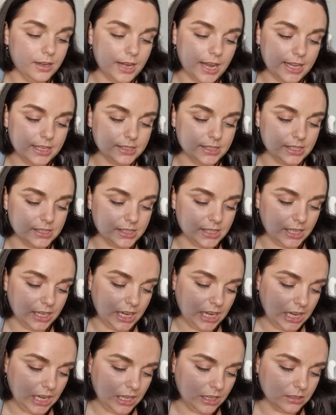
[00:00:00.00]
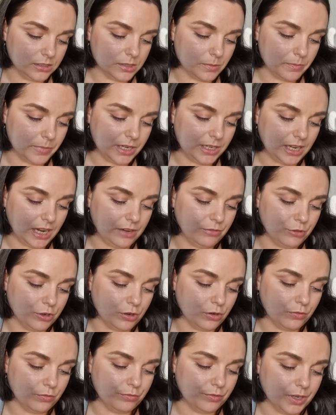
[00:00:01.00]
Next is the Kiehl's Midnight
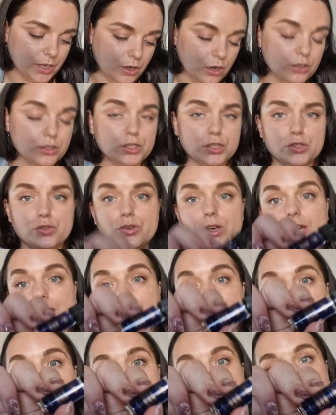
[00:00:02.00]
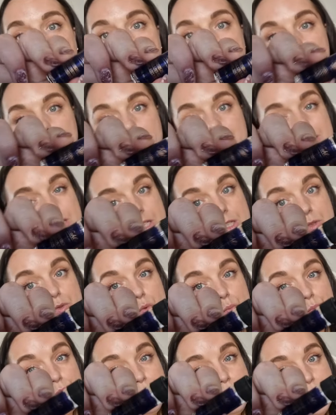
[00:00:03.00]
Recovery Concentrate. Now, wow, this is
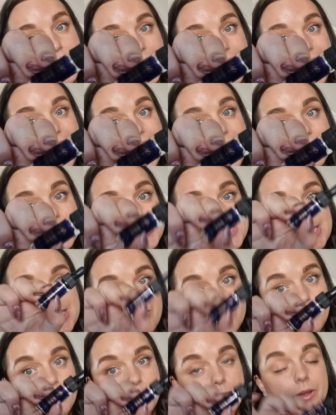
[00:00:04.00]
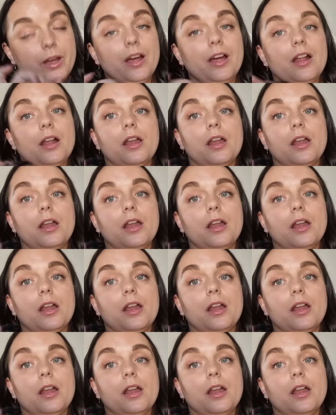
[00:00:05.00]
some thick-ass serum.